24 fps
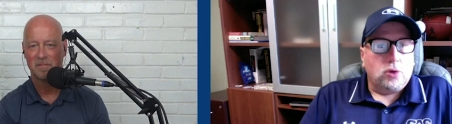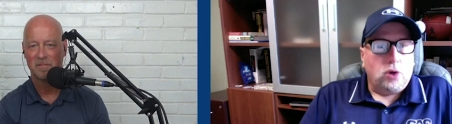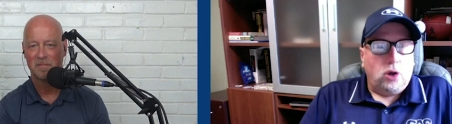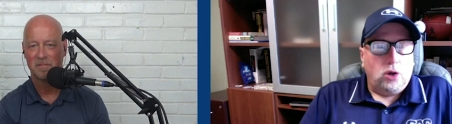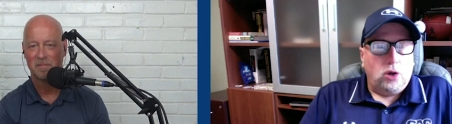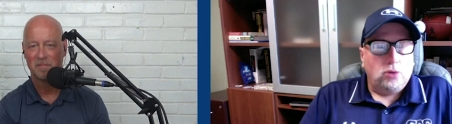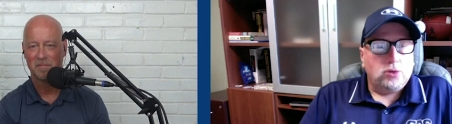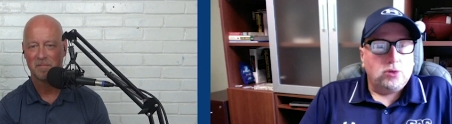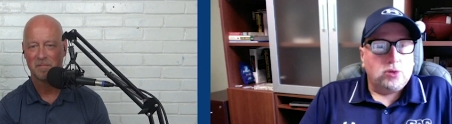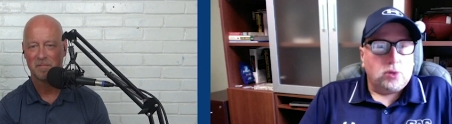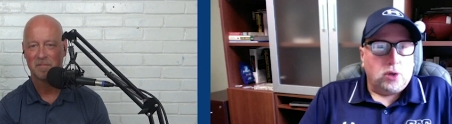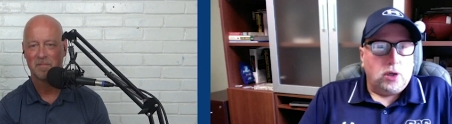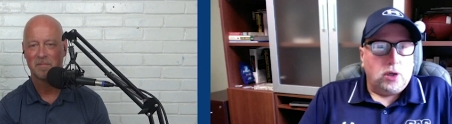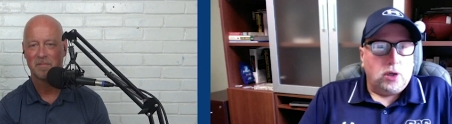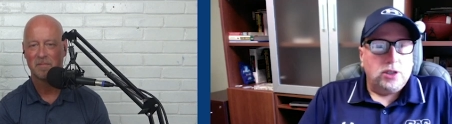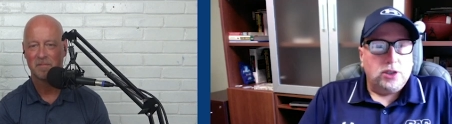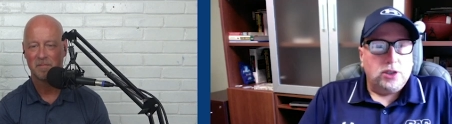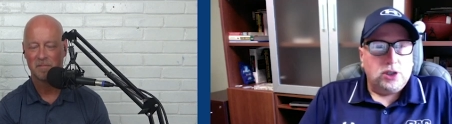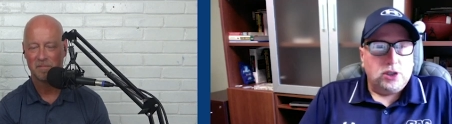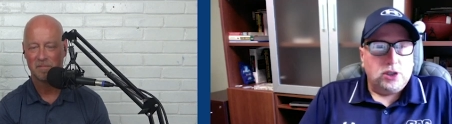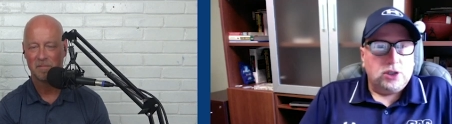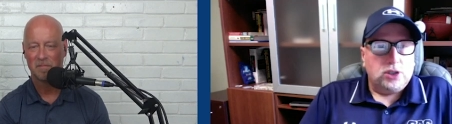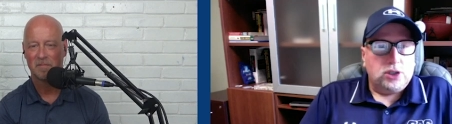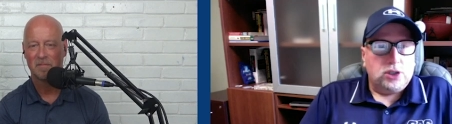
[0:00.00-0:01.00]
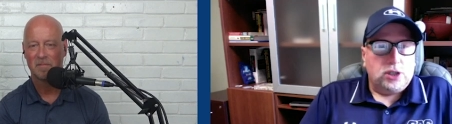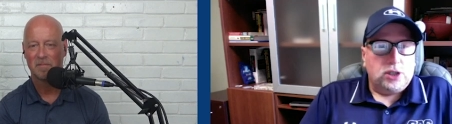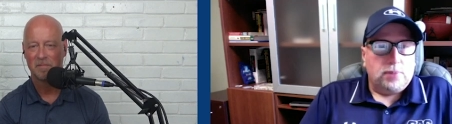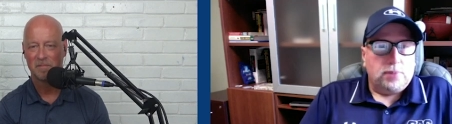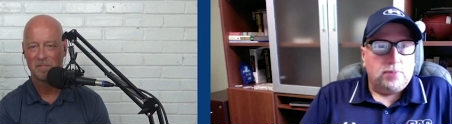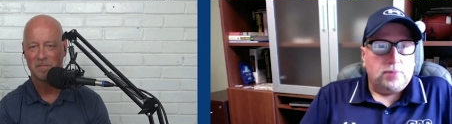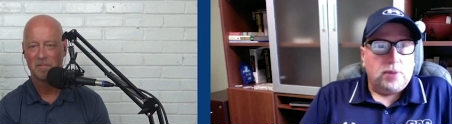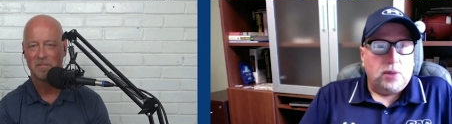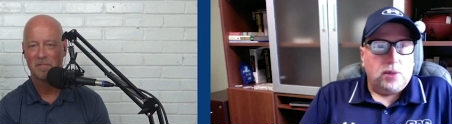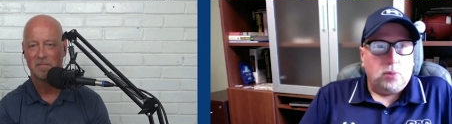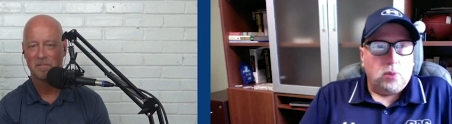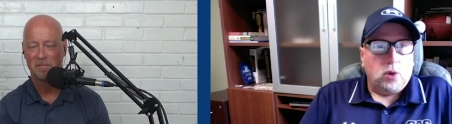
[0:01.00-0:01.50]
Speaker 1: close
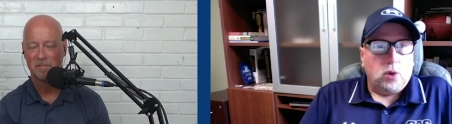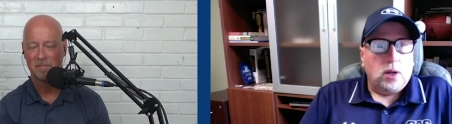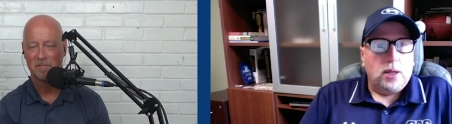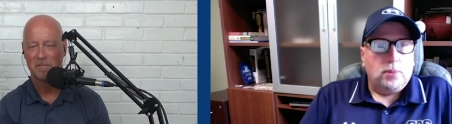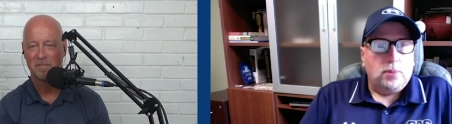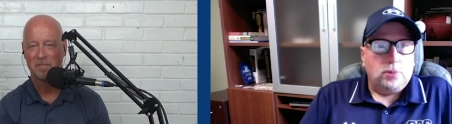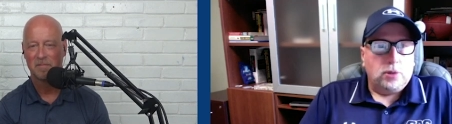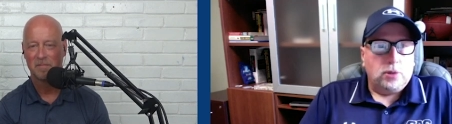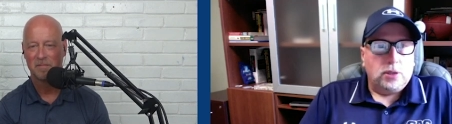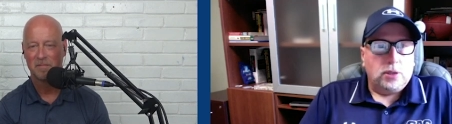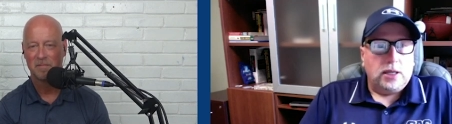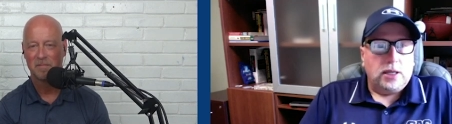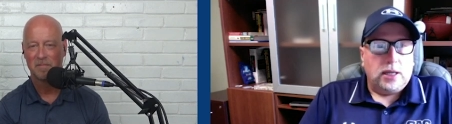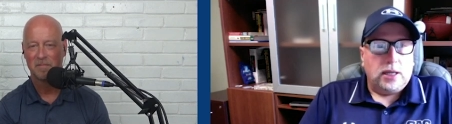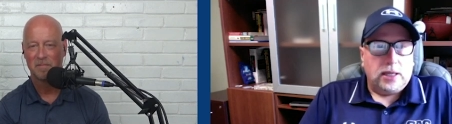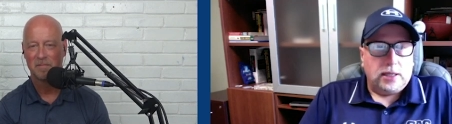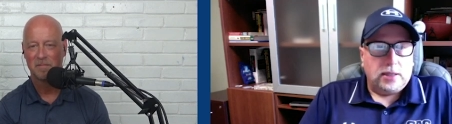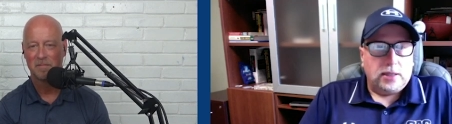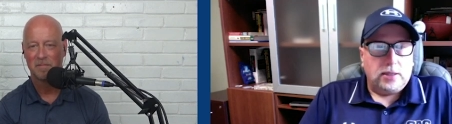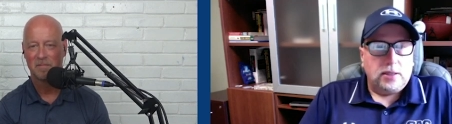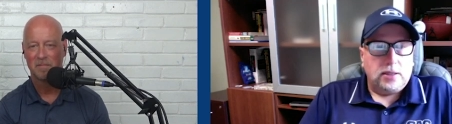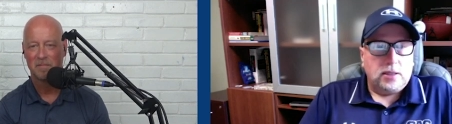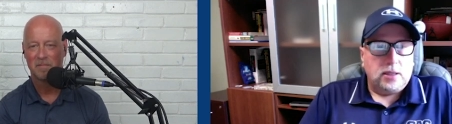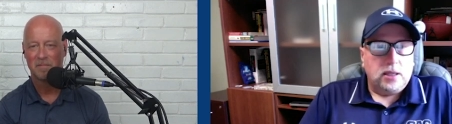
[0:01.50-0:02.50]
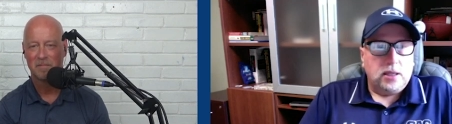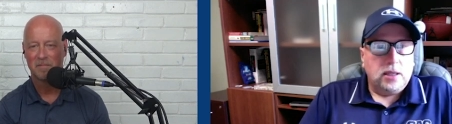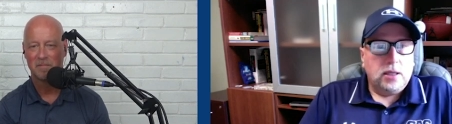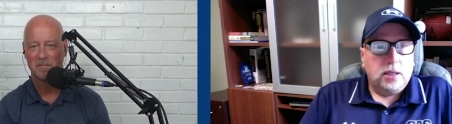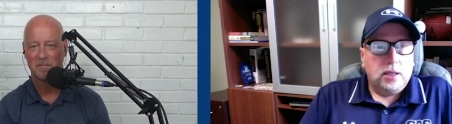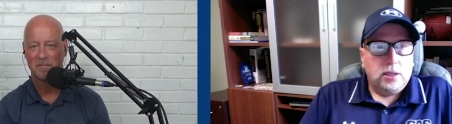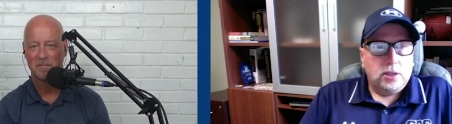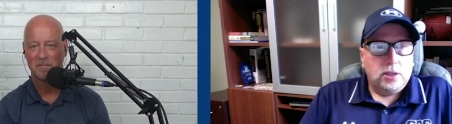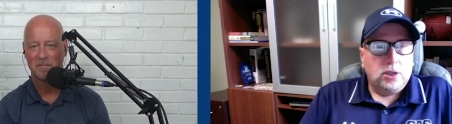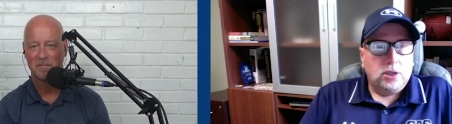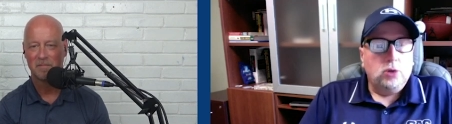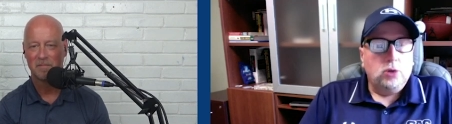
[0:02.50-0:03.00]
relationship that we're able to get
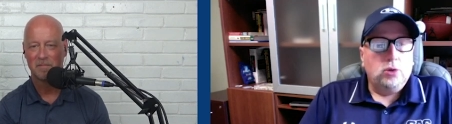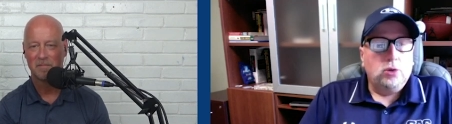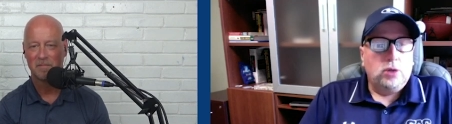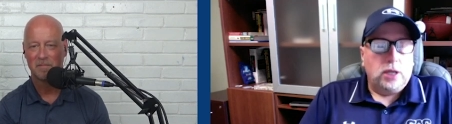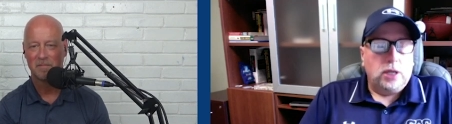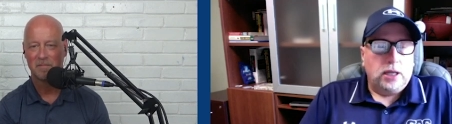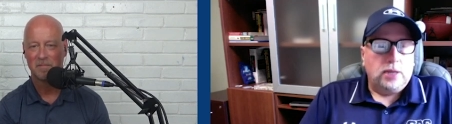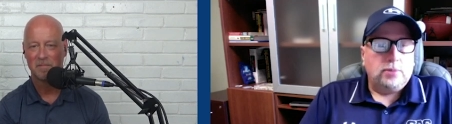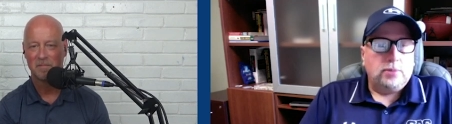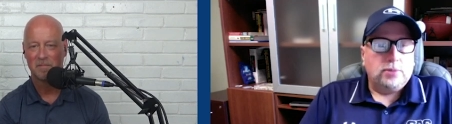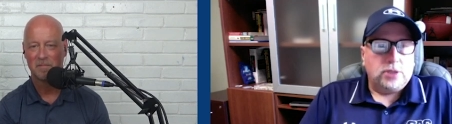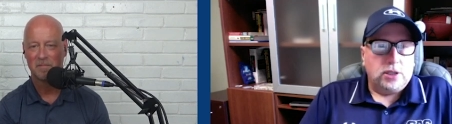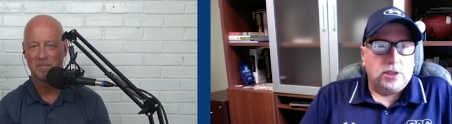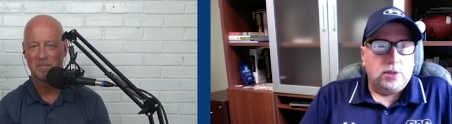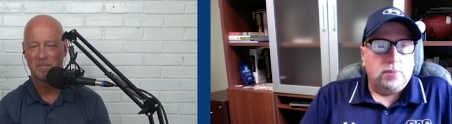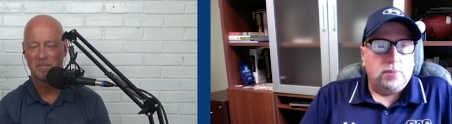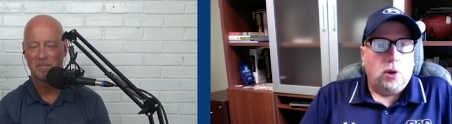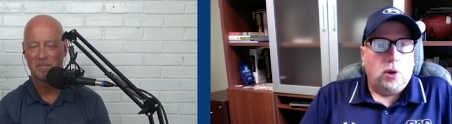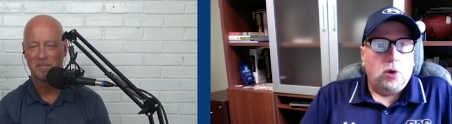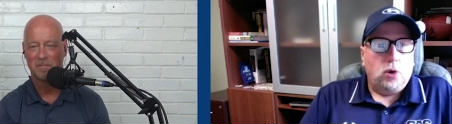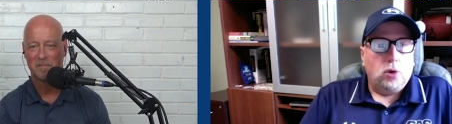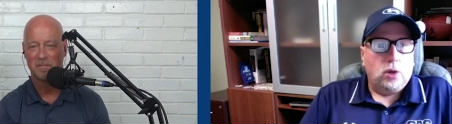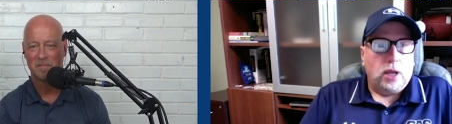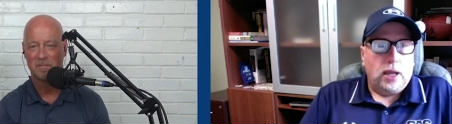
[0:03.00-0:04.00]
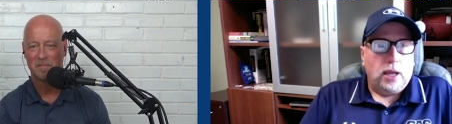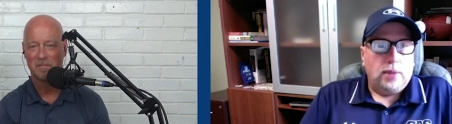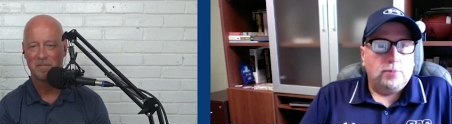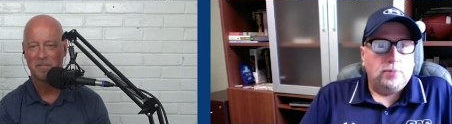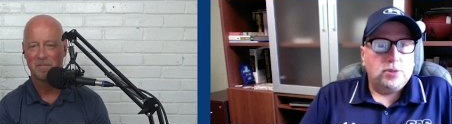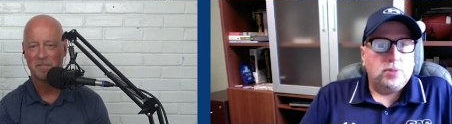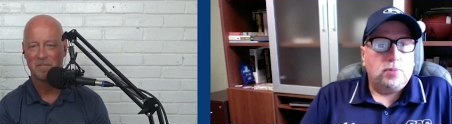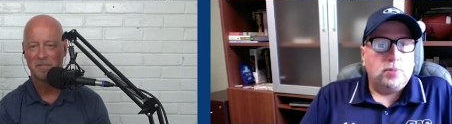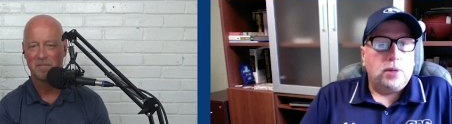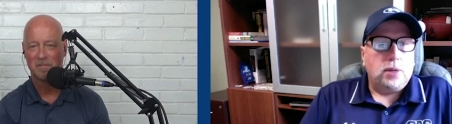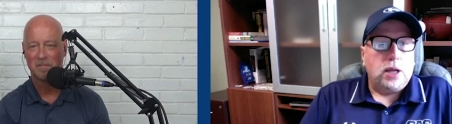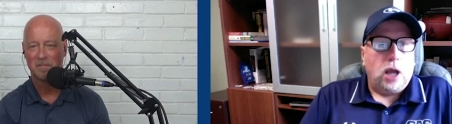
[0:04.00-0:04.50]
two teams into bowl
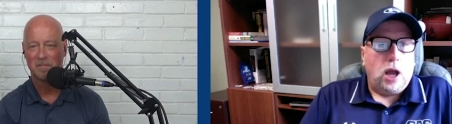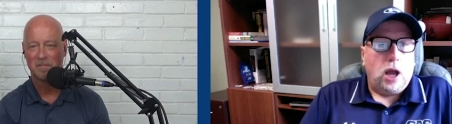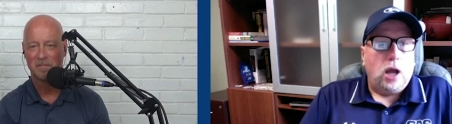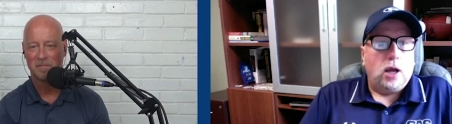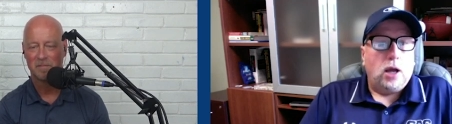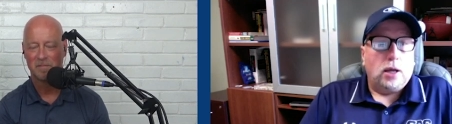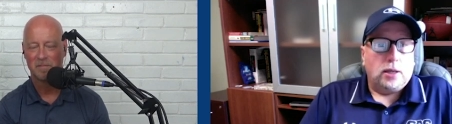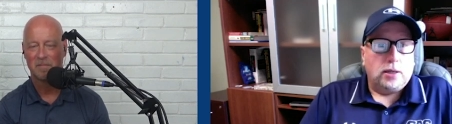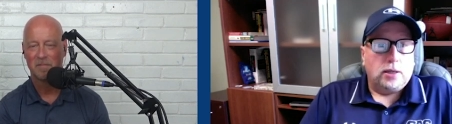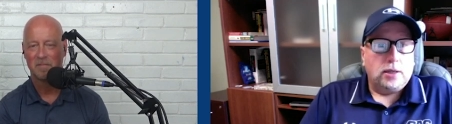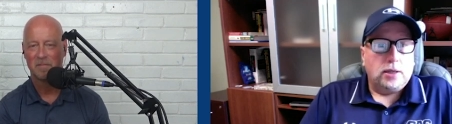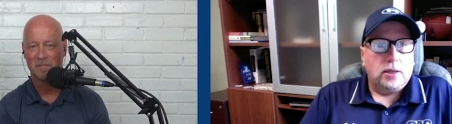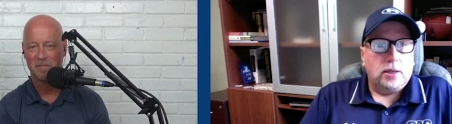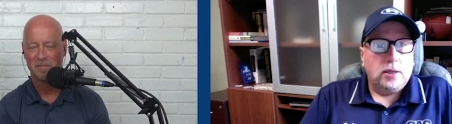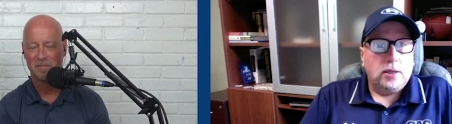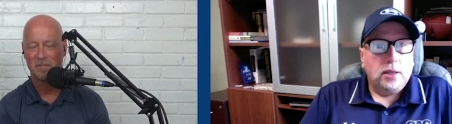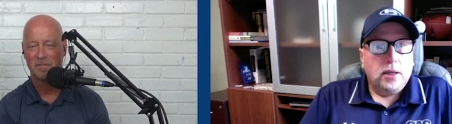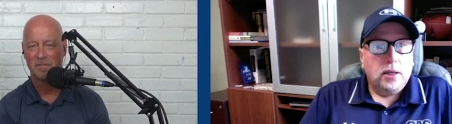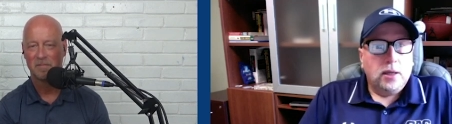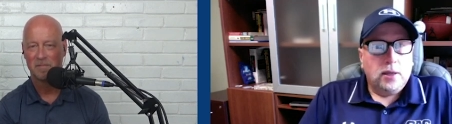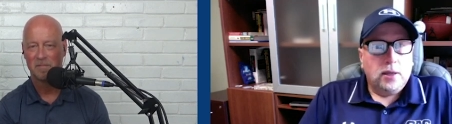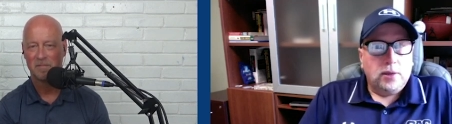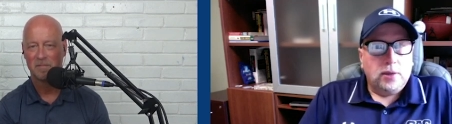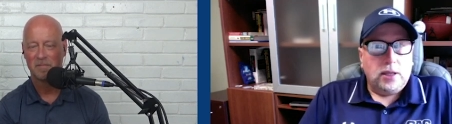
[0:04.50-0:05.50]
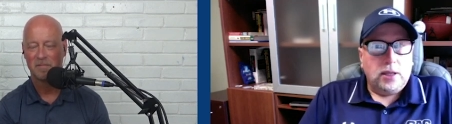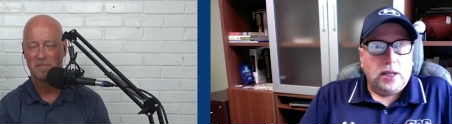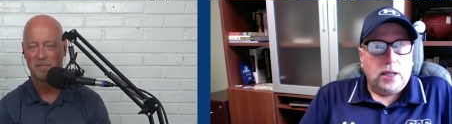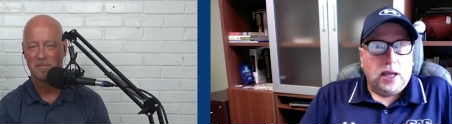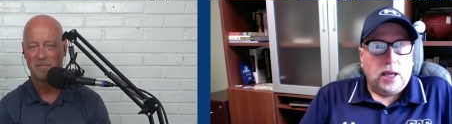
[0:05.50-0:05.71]
games beyond the